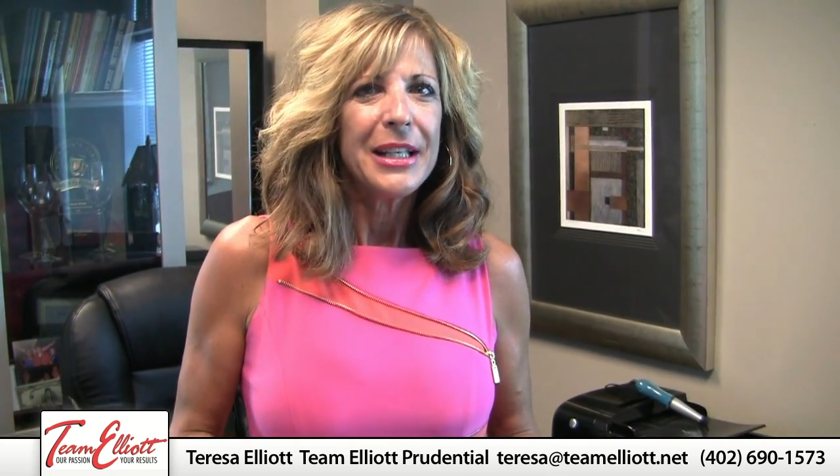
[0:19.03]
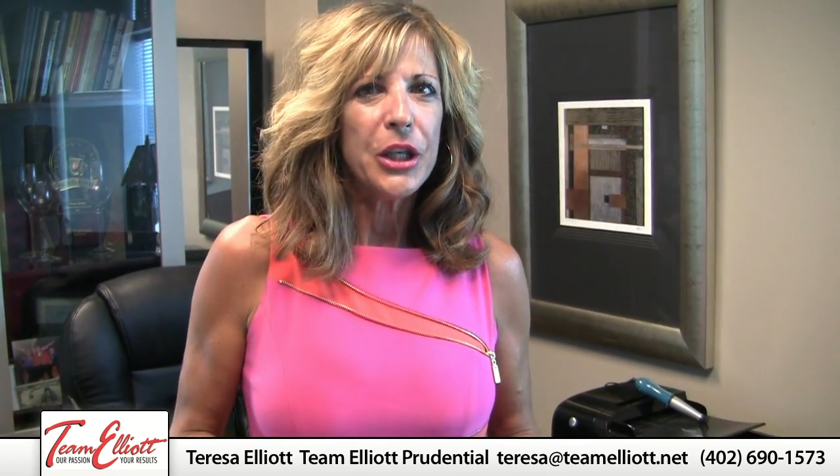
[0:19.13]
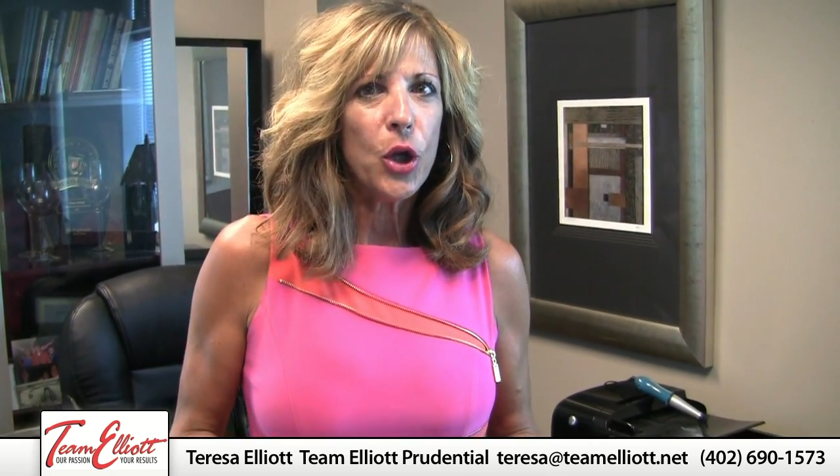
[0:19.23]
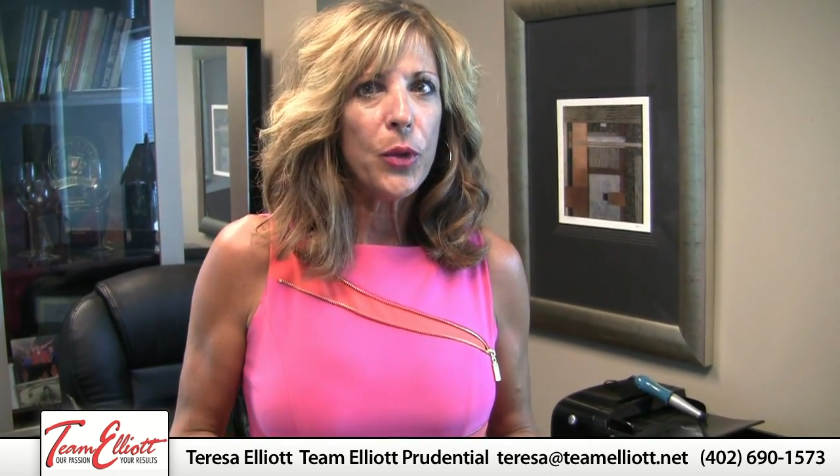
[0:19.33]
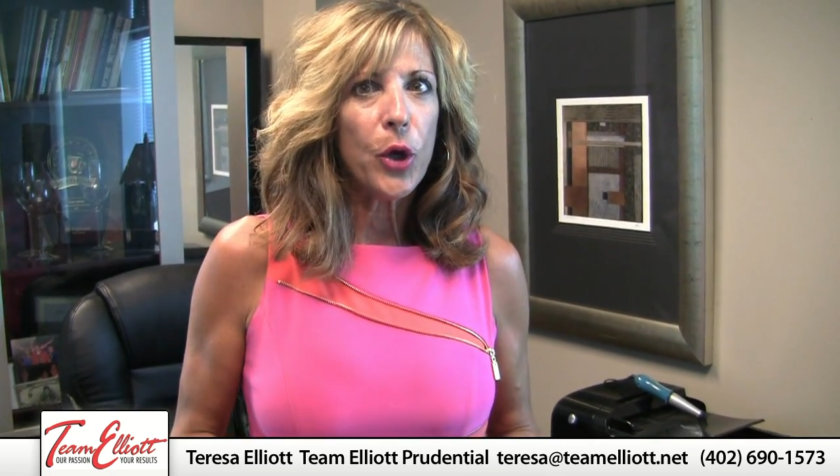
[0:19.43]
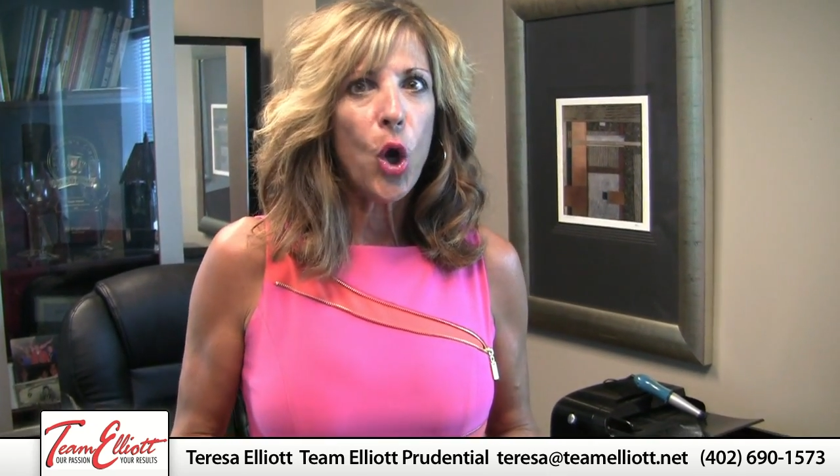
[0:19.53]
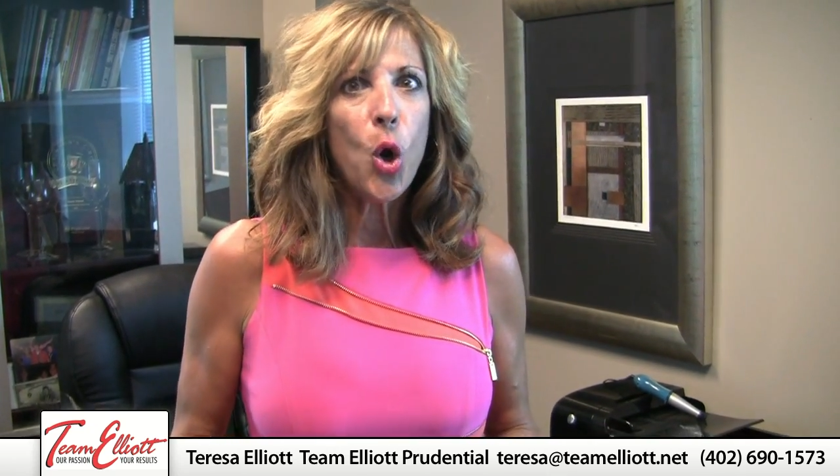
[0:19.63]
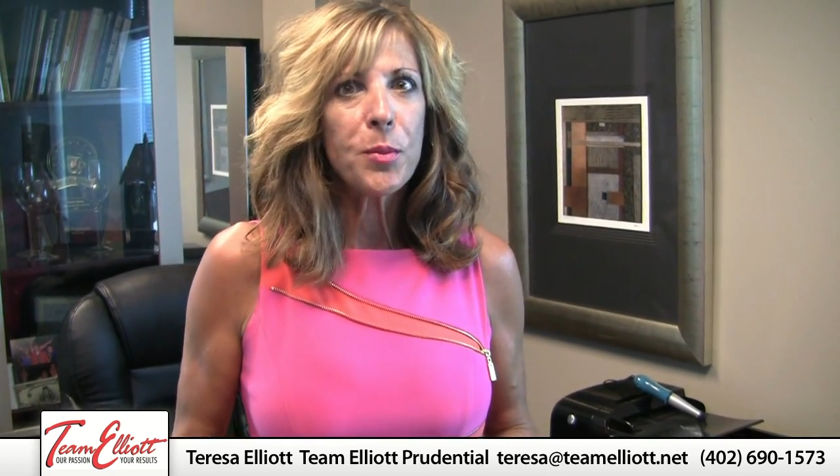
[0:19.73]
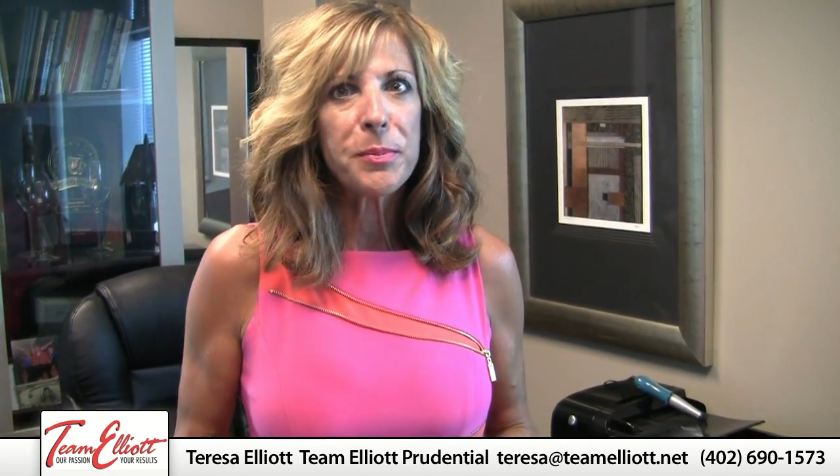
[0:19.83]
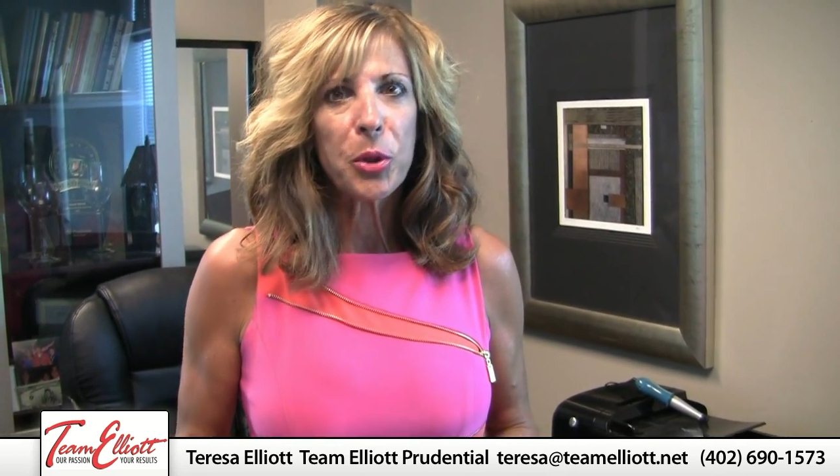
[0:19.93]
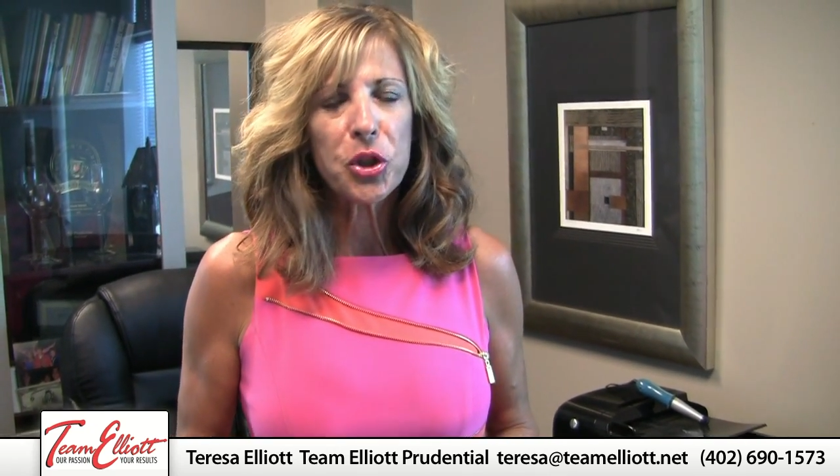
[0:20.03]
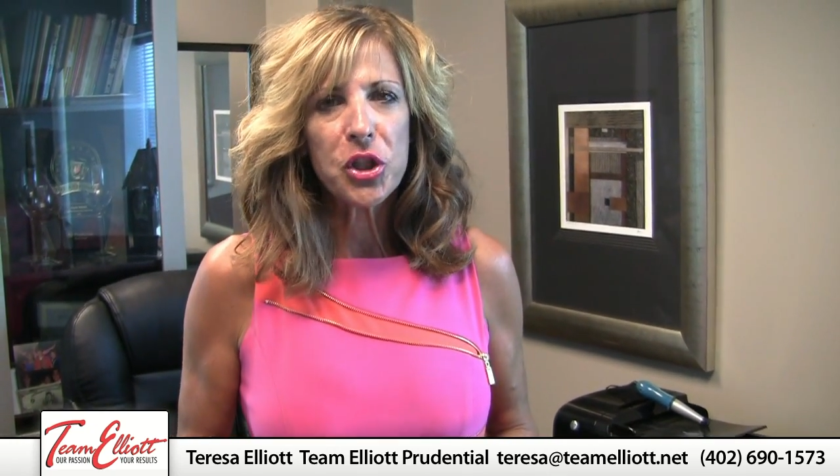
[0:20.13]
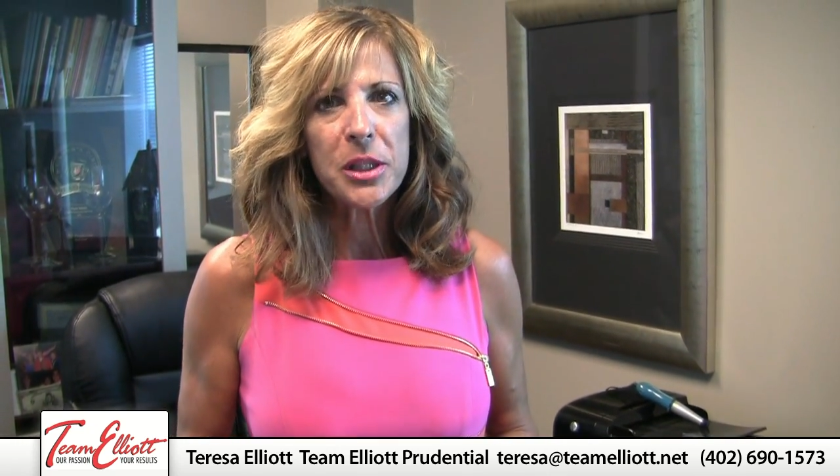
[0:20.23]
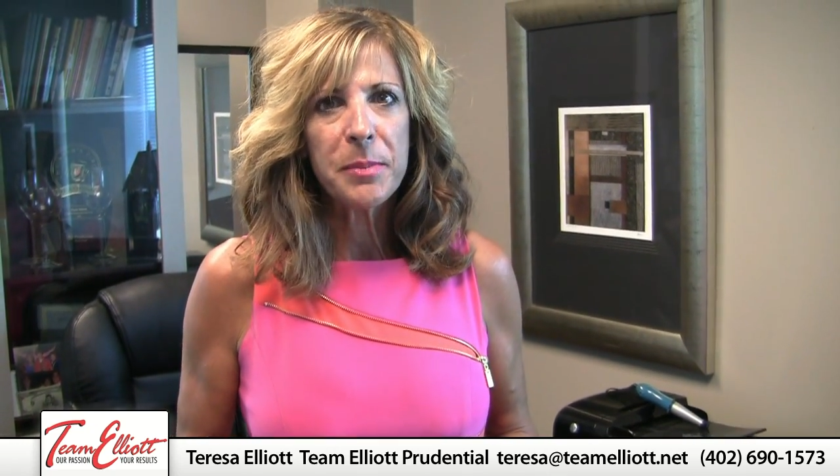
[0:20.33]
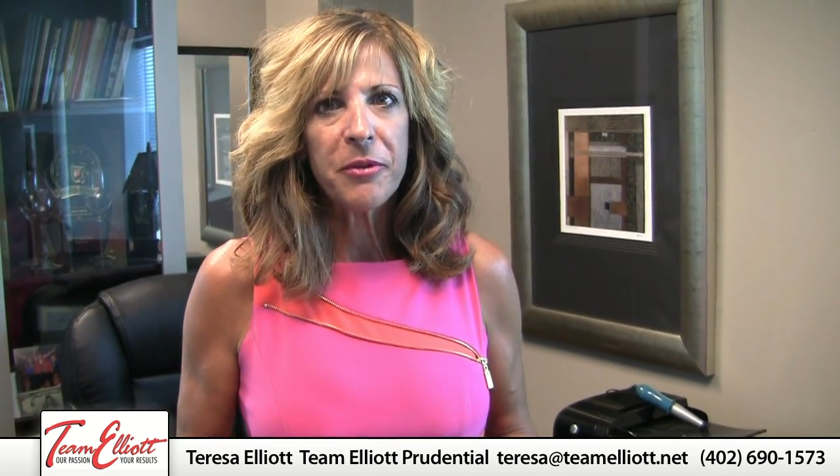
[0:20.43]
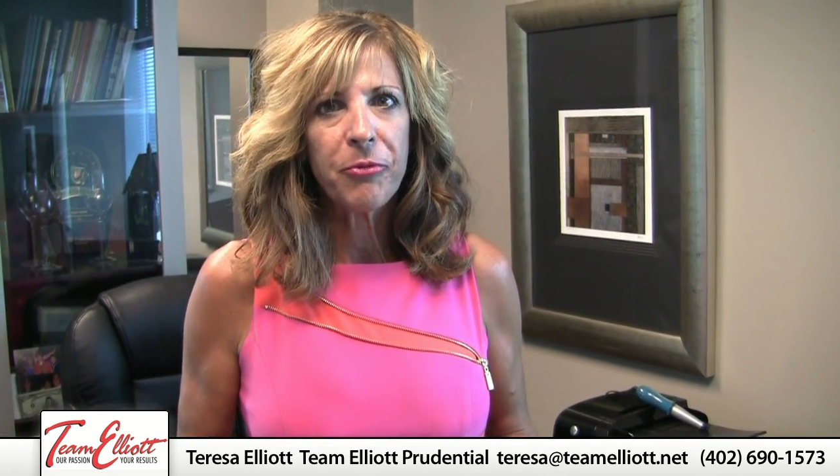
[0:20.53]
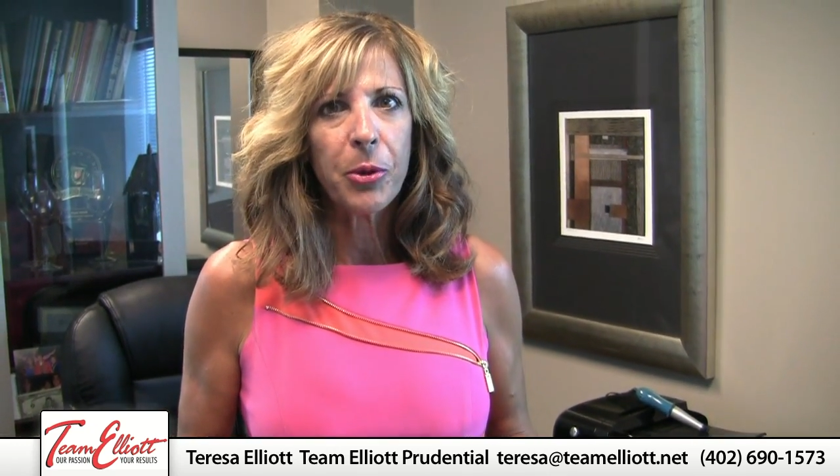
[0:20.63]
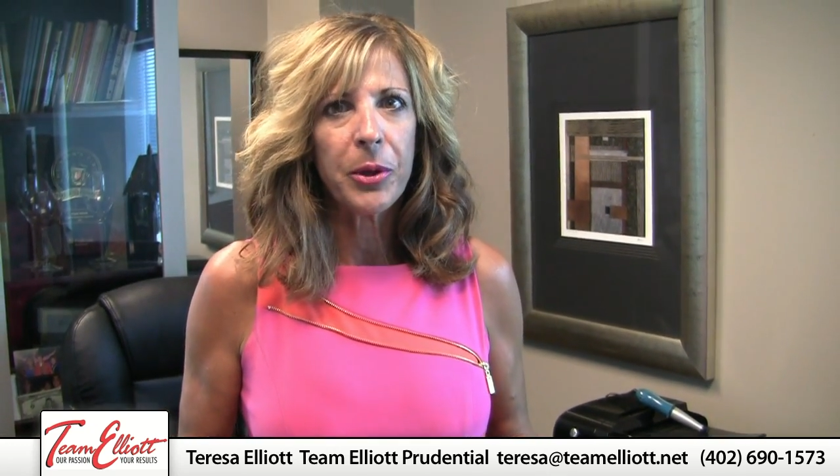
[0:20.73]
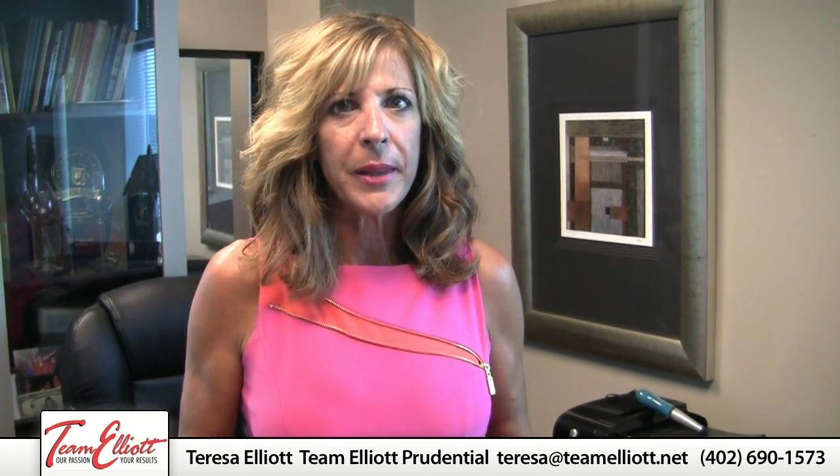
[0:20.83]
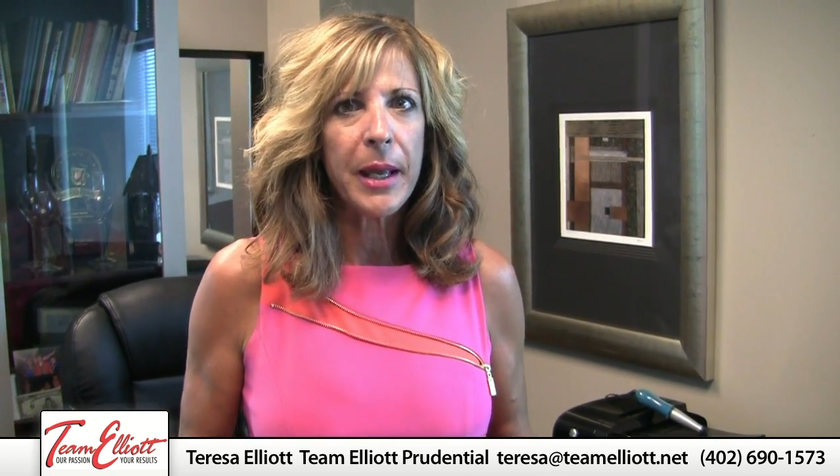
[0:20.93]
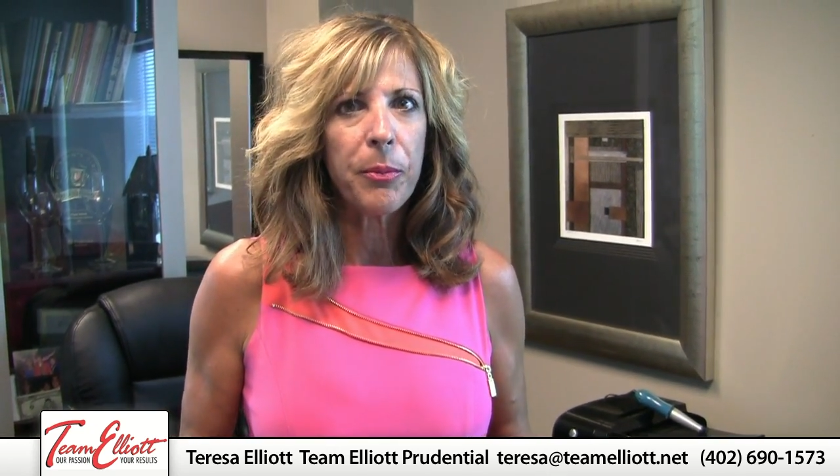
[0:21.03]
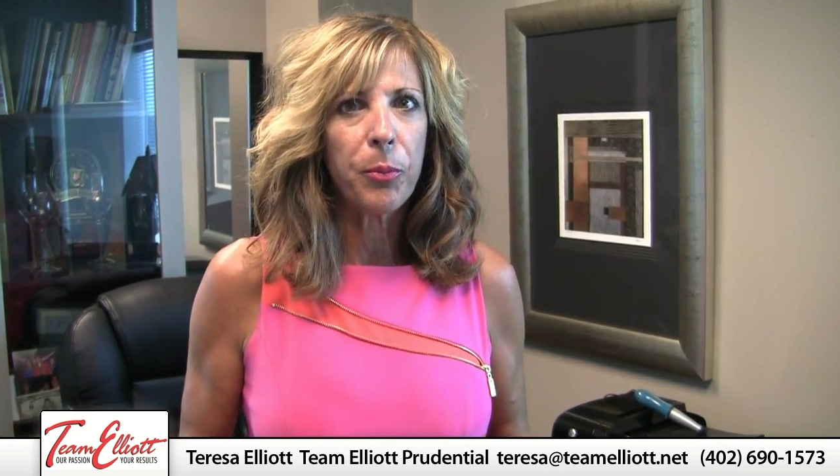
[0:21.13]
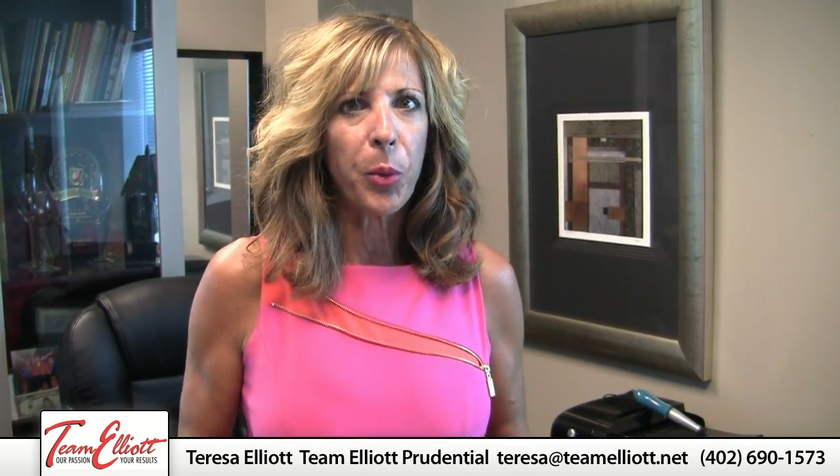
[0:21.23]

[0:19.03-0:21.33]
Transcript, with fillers: you know their homes purchased before they